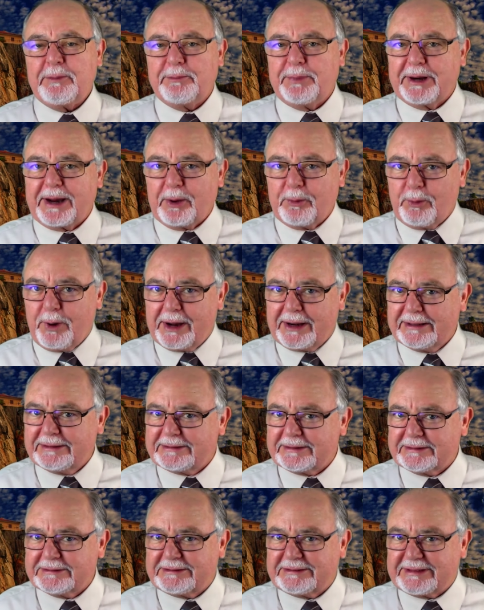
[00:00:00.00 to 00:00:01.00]
but I wanted
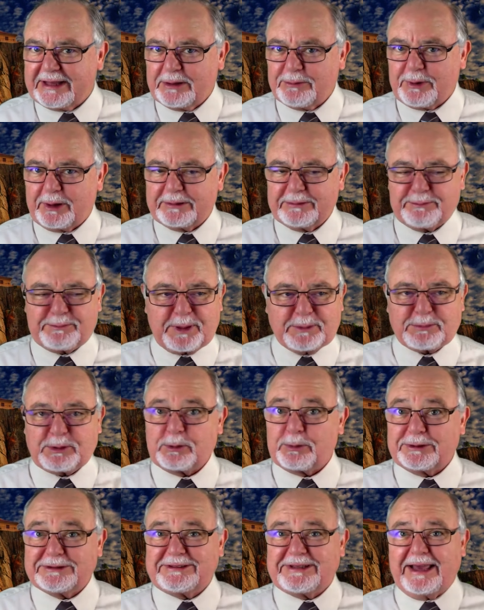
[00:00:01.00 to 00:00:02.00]
to see what people
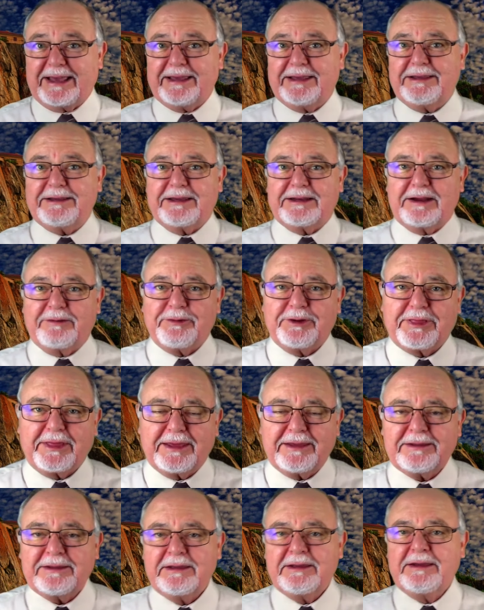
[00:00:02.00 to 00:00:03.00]
were saying and
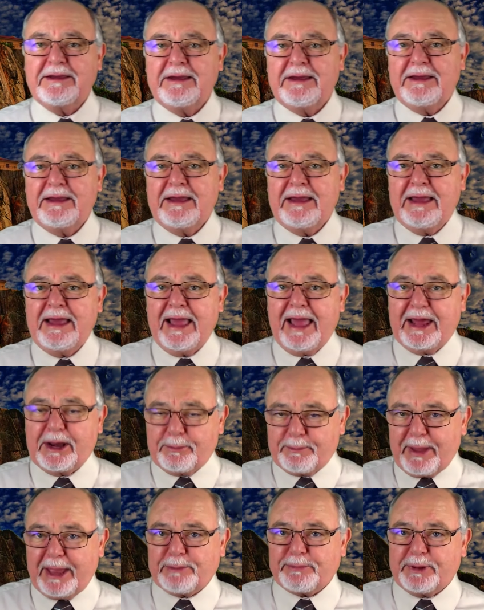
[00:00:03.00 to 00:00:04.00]
everything, and it
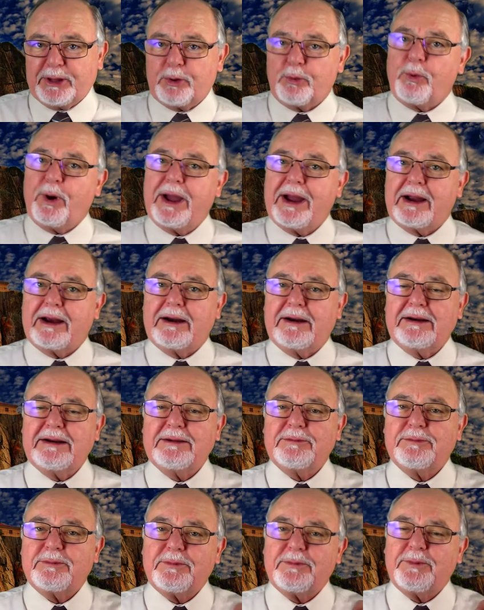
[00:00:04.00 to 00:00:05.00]
made me aware
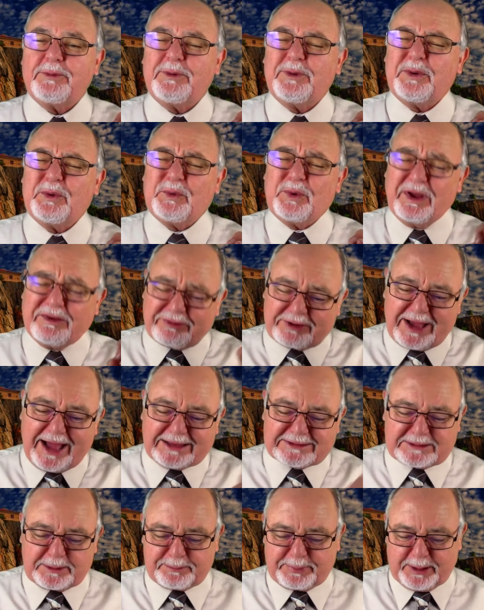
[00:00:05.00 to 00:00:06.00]
we've
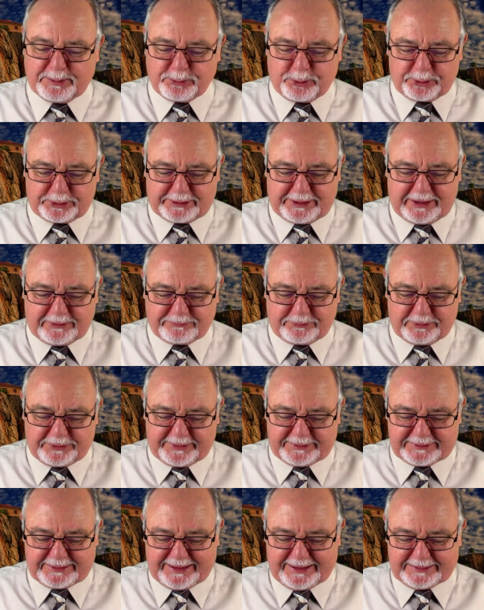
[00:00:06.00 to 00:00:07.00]
got to be more careful
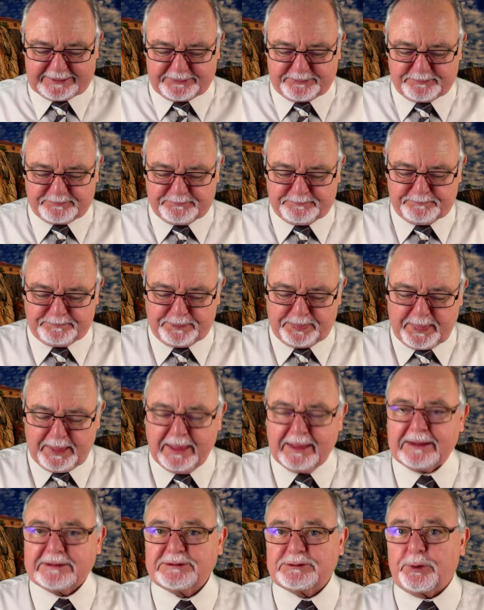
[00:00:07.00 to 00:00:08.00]
than that.
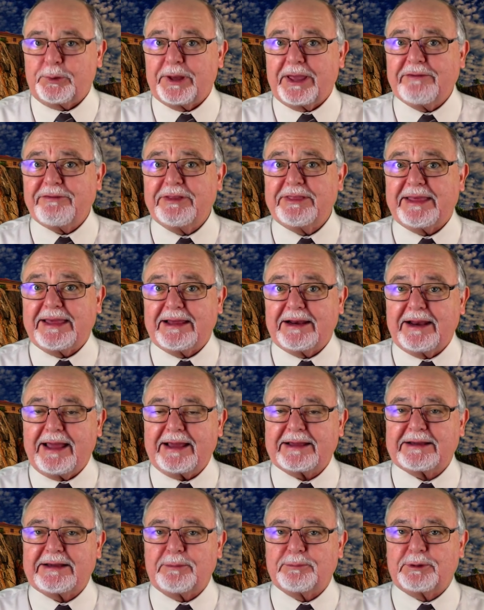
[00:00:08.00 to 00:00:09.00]
So even the
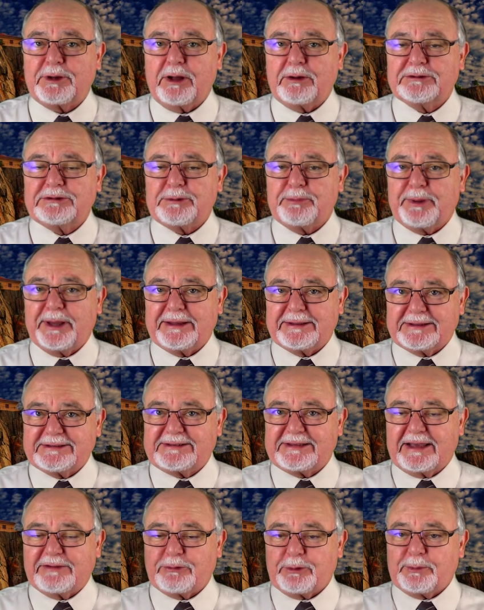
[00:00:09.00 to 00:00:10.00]
elect come close to being
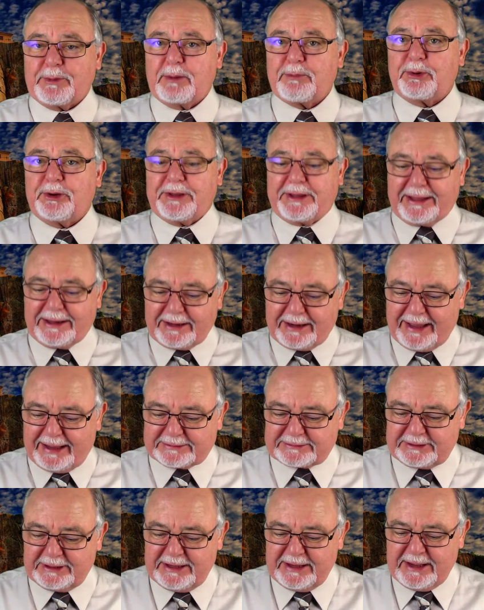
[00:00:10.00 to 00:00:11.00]
deceived. Remember, the
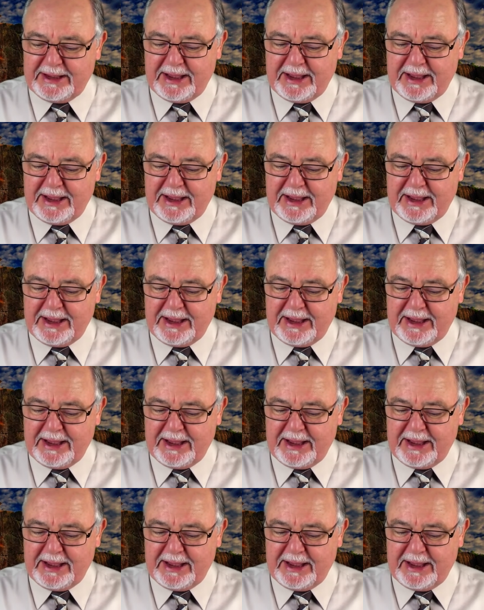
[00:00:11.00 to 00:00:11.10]
elect